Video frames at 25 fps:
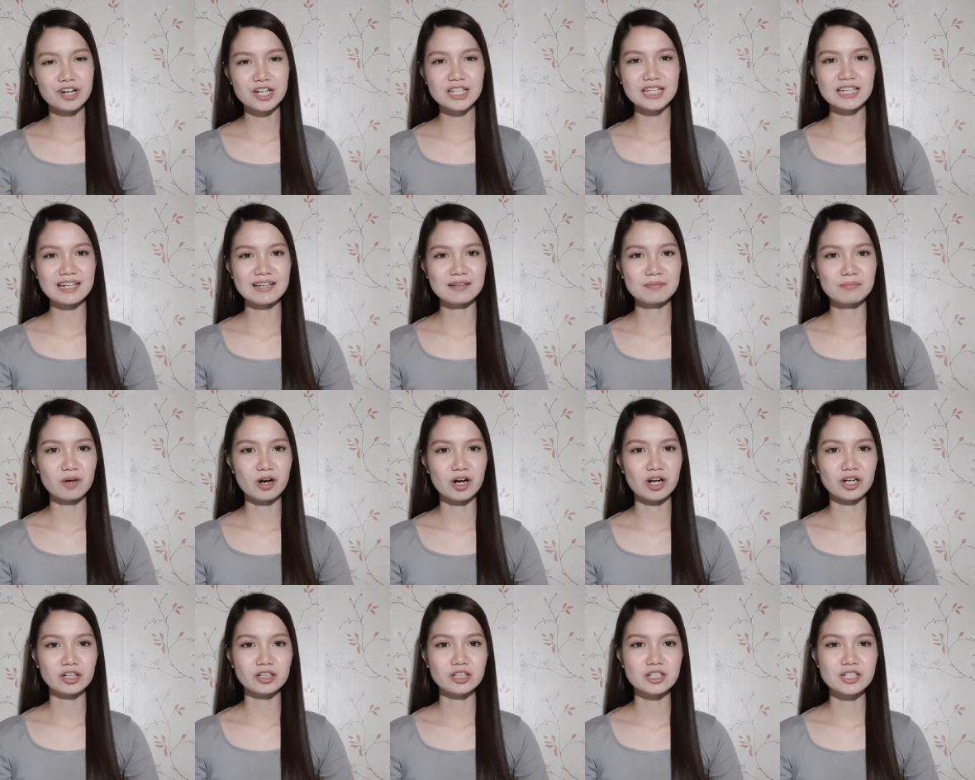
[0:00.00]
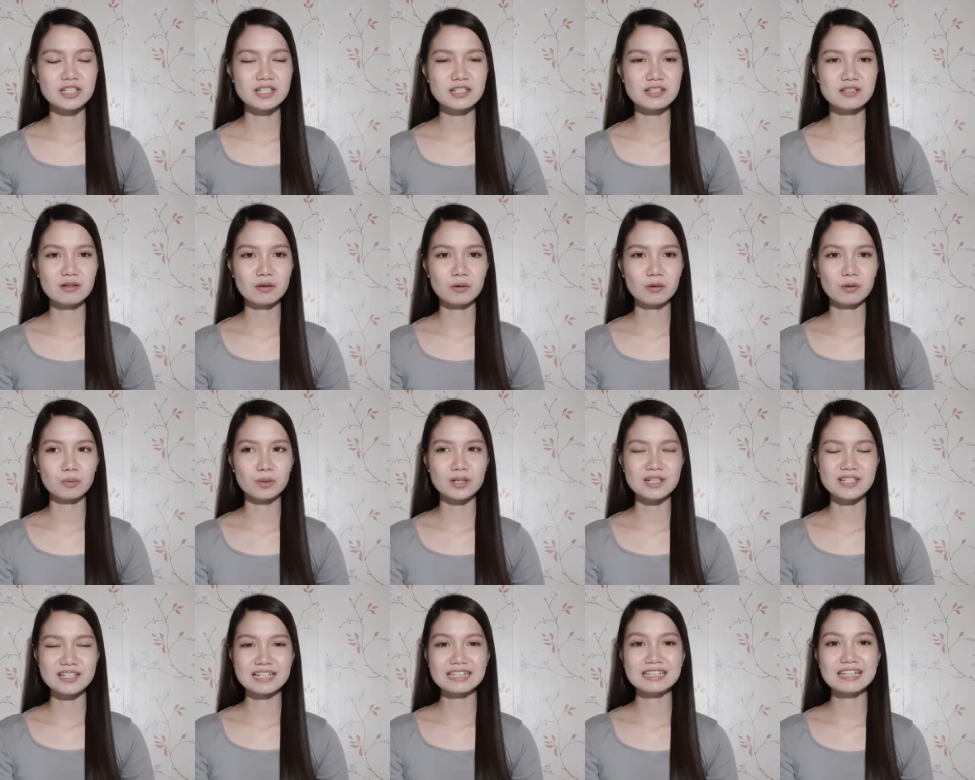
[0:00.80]
Ferdinand Marcos
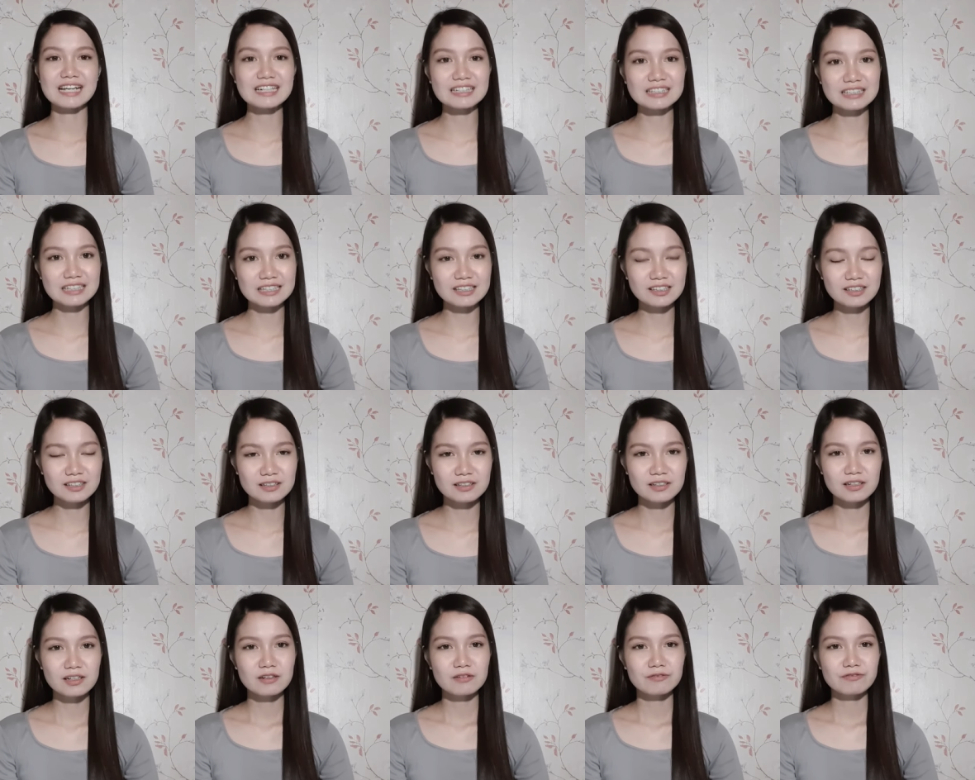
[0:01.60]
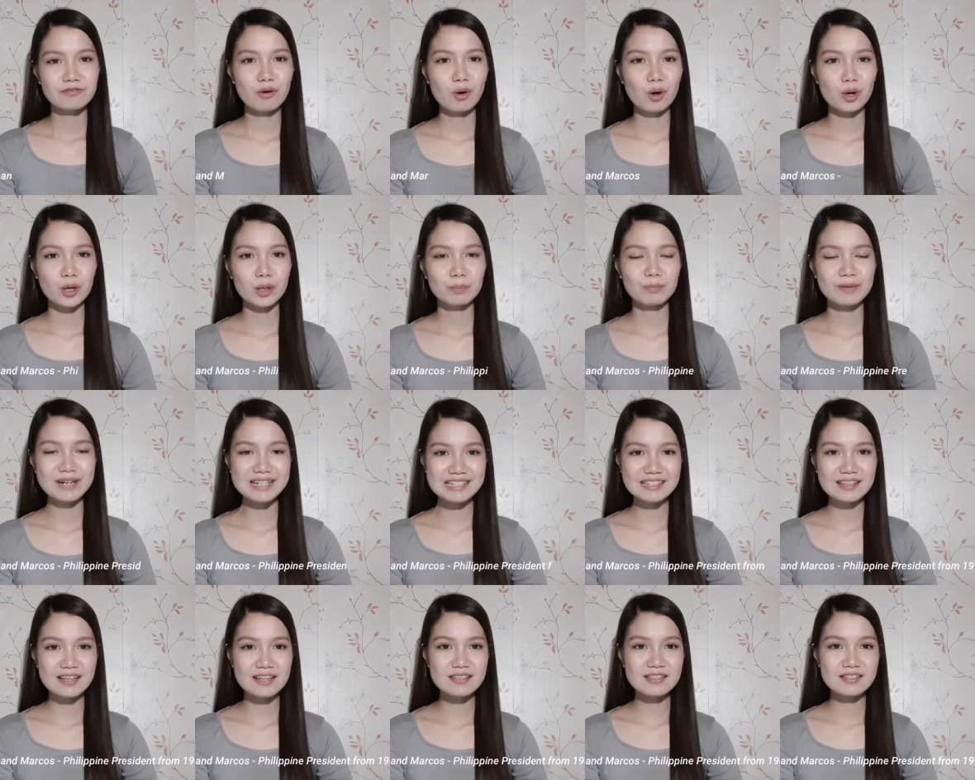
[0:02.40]
was elected for
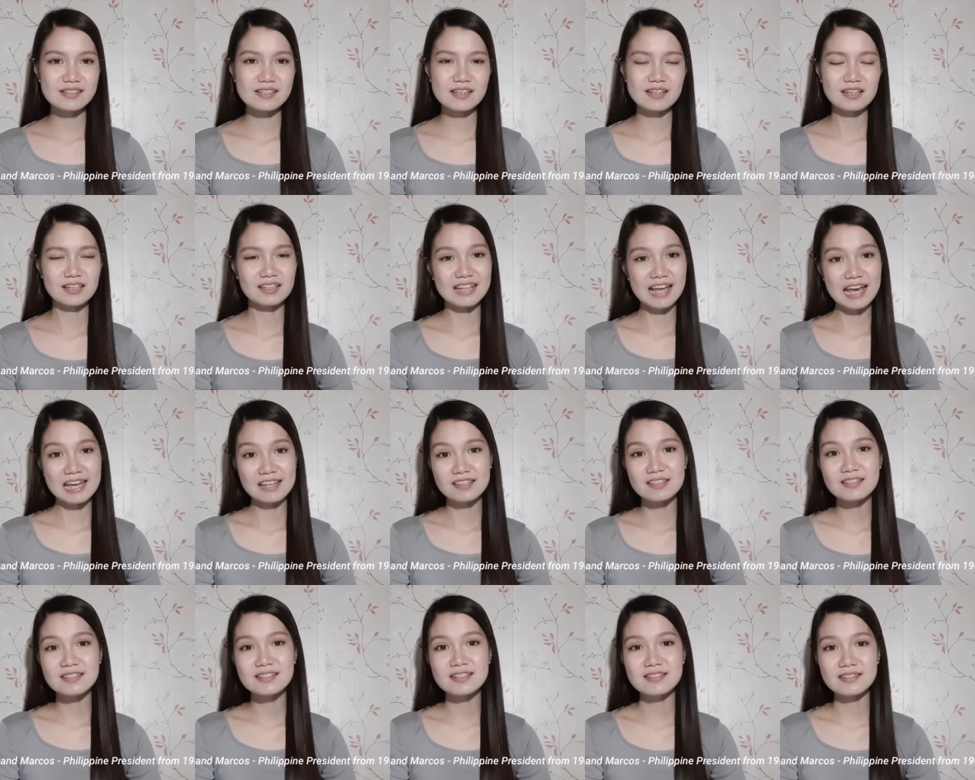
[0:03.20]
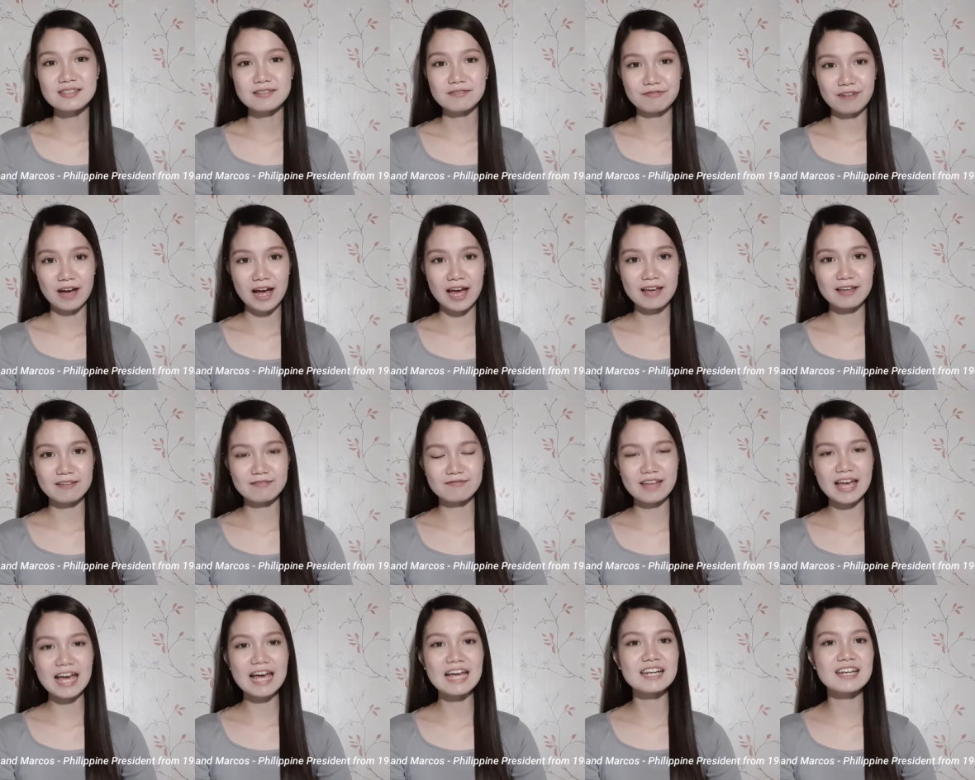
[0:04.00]
presidency in 1965,
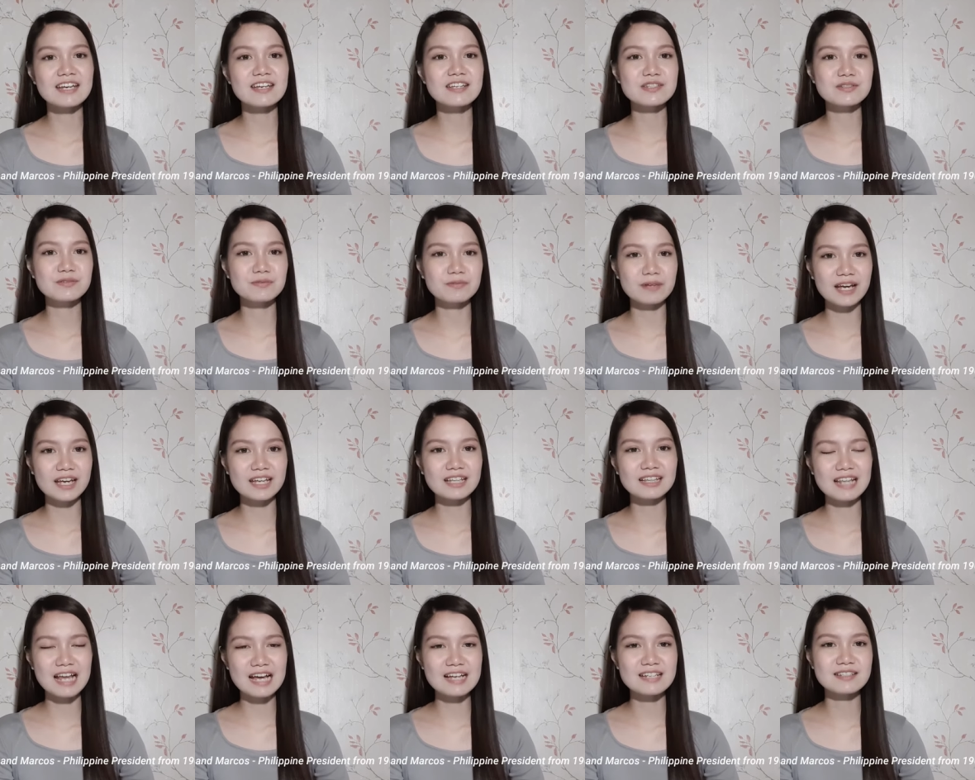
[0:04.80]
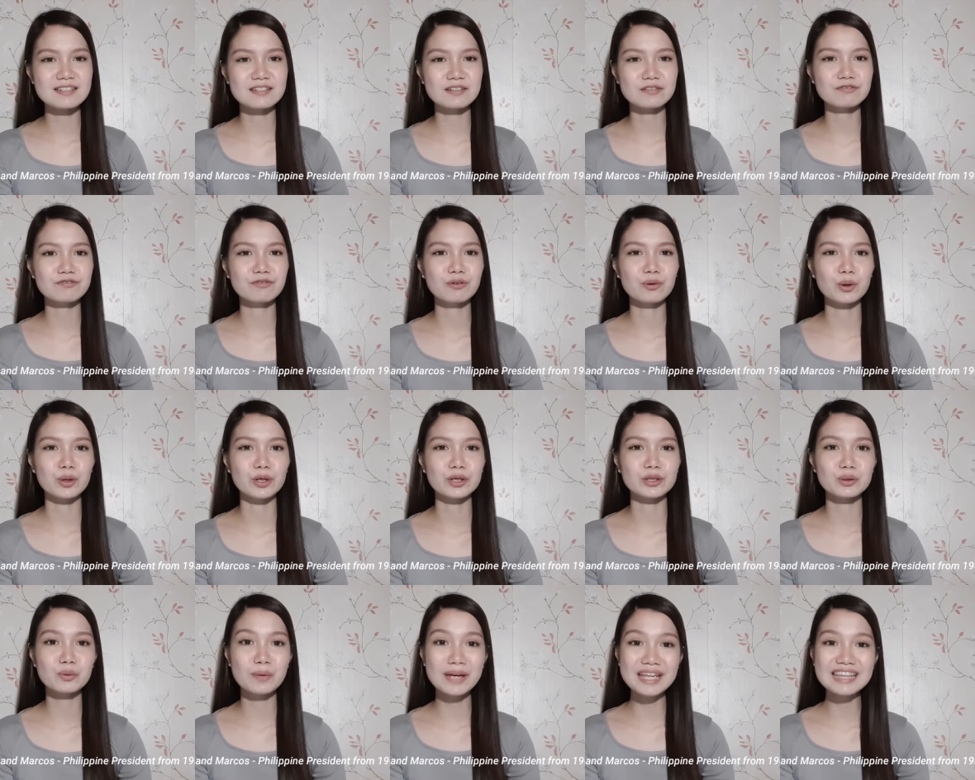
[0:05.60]
and his reign lasted
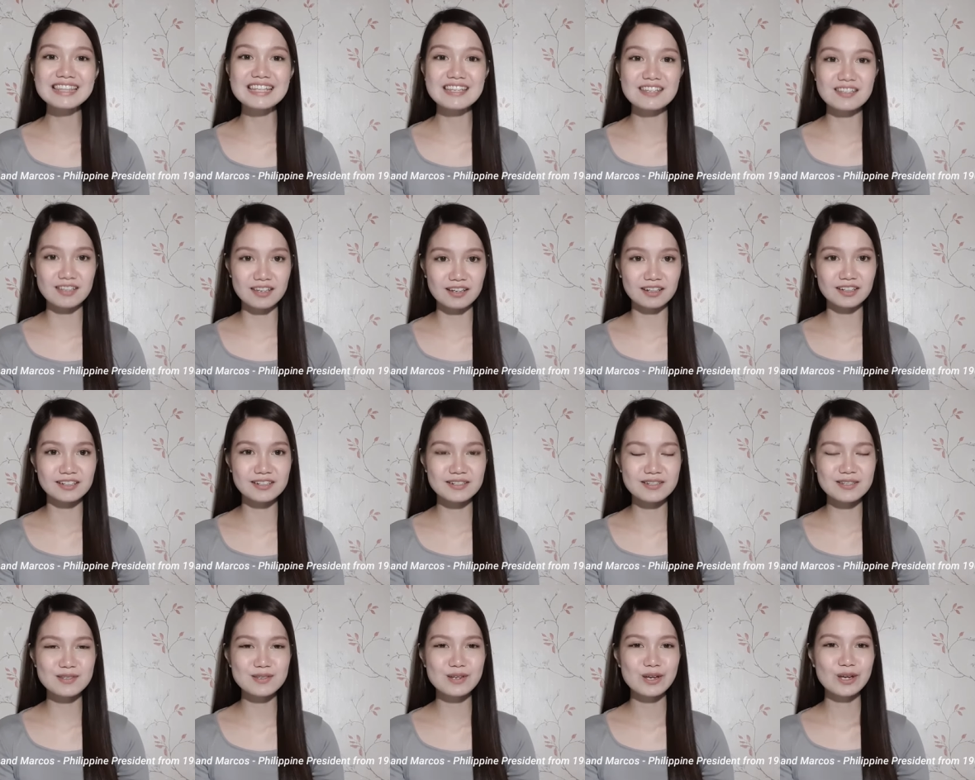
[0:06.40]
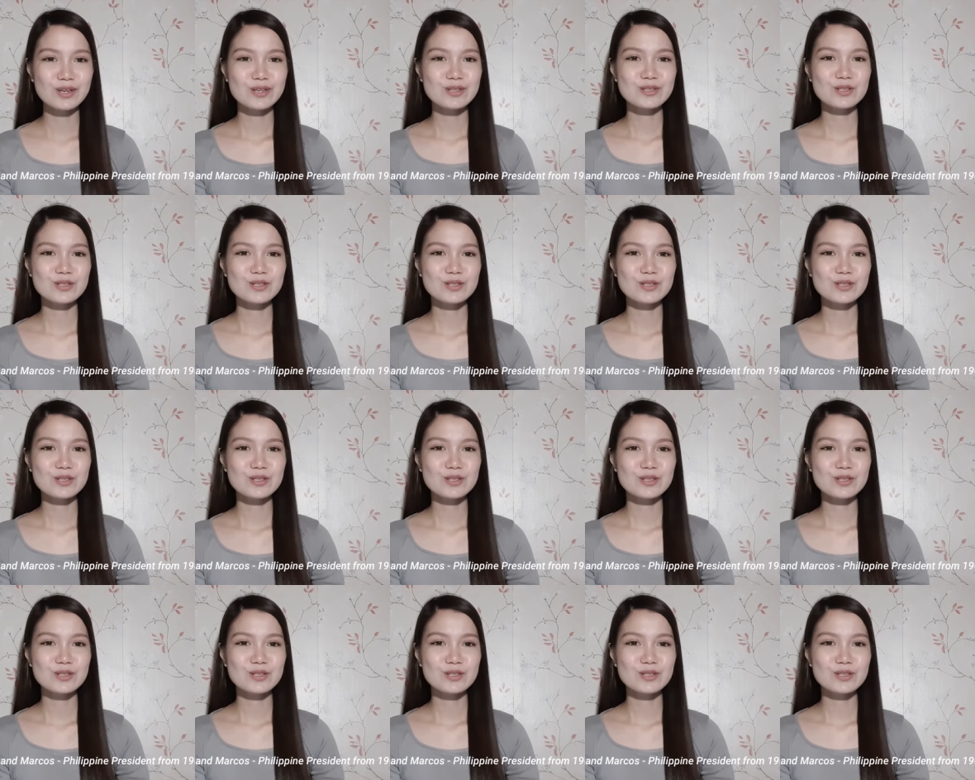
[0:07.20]
for 20 years.